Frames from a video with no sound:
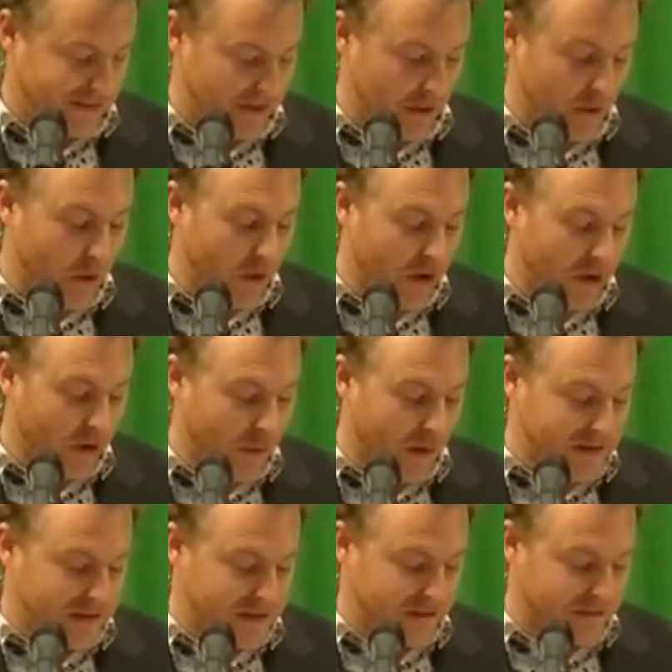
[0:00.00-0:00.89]
no longer
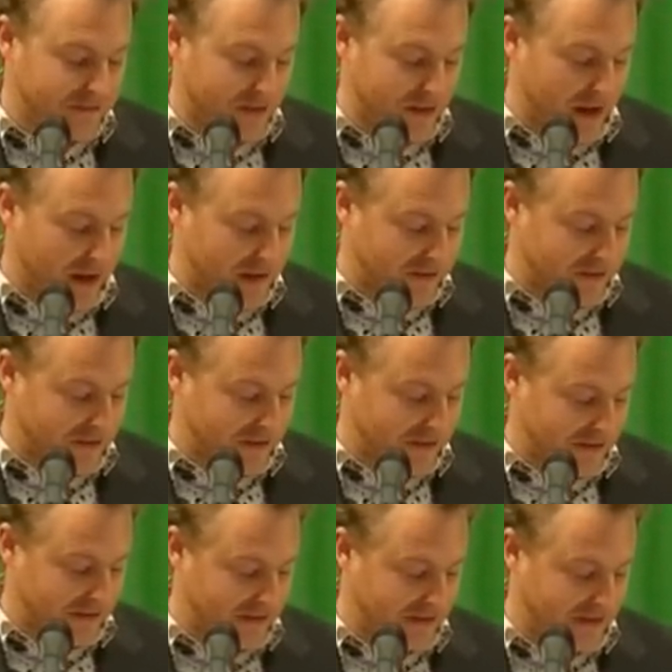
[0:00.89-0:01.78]
waiting for
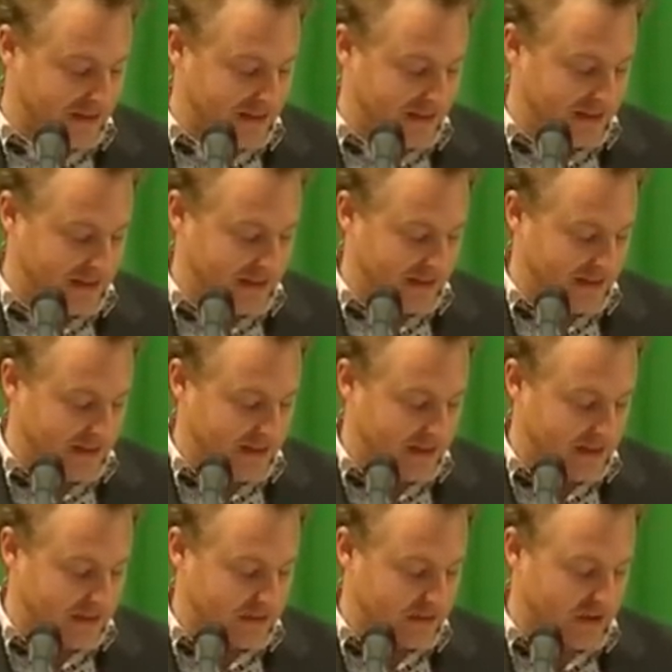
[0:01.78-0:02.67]
answers,
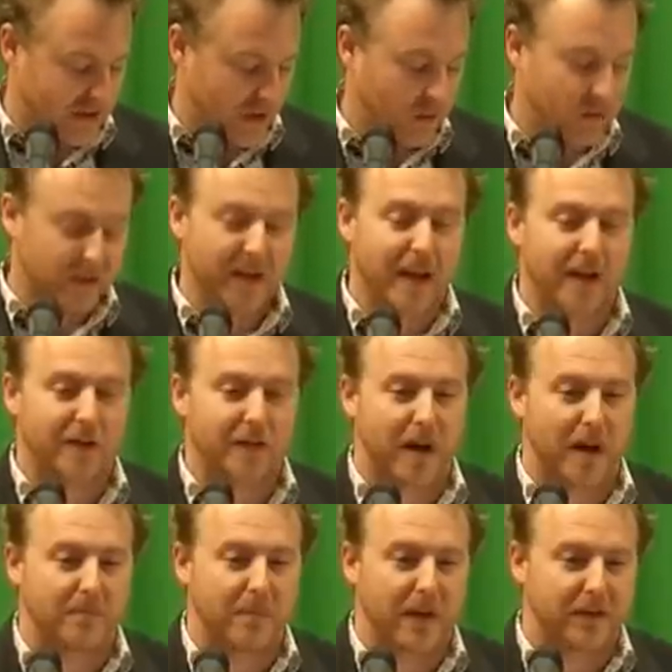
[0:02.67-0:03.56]
just holding her
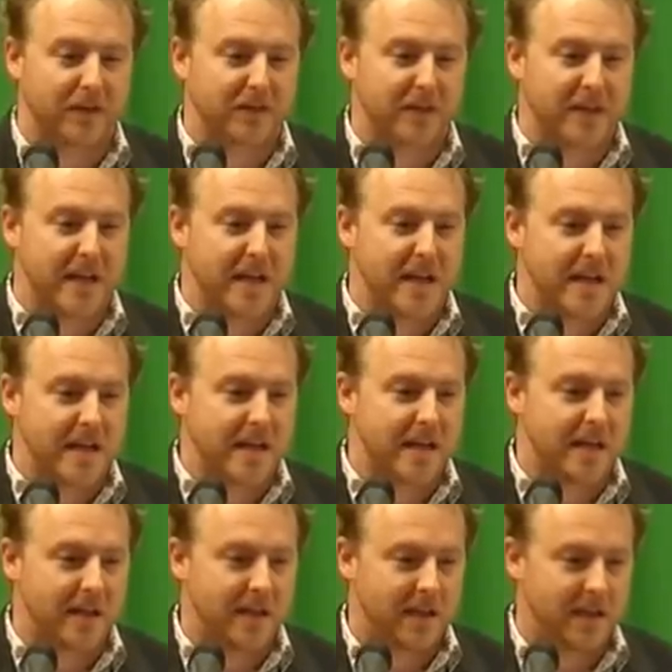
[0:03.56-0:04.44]
grandmother's
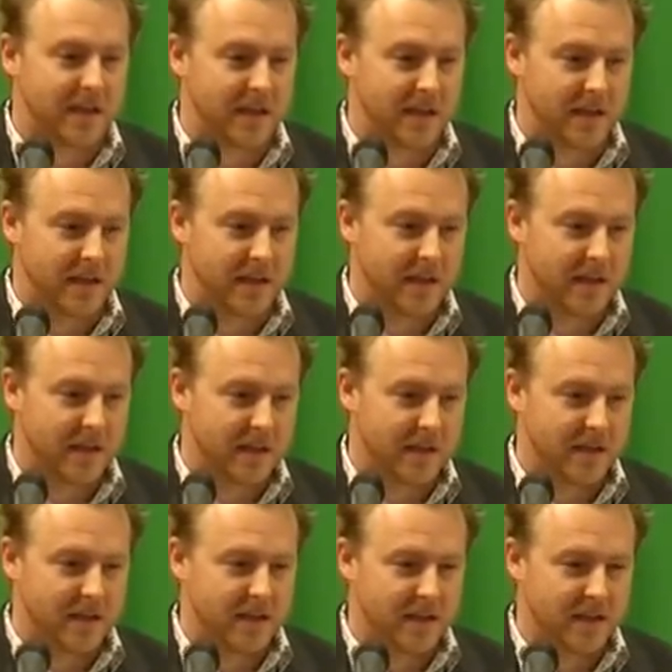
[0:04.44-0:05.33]
key,
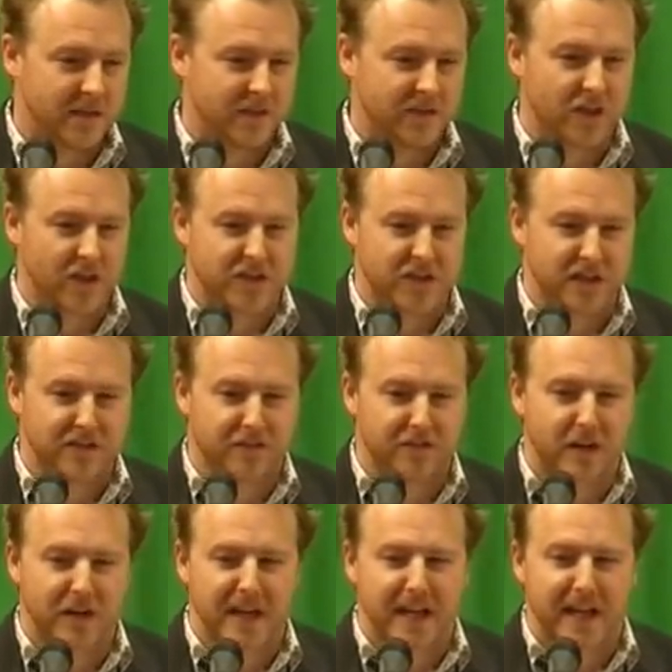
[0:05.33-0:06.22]
searching
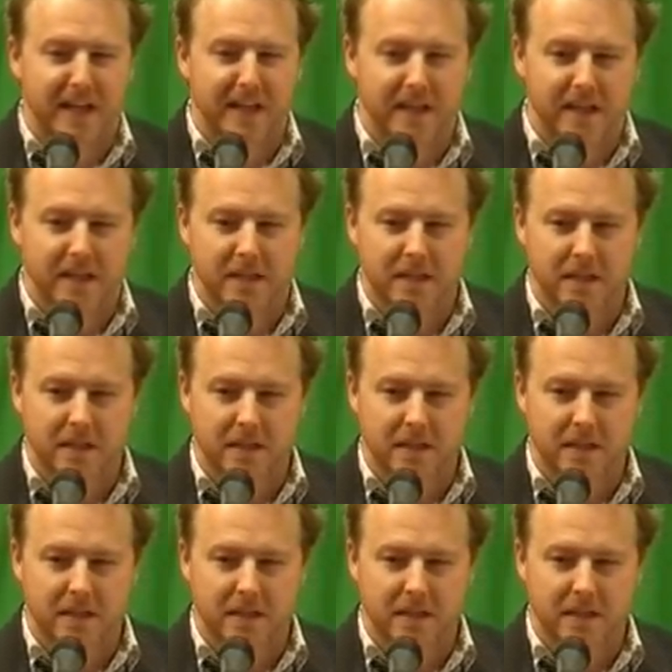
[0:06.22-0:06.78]
for ink.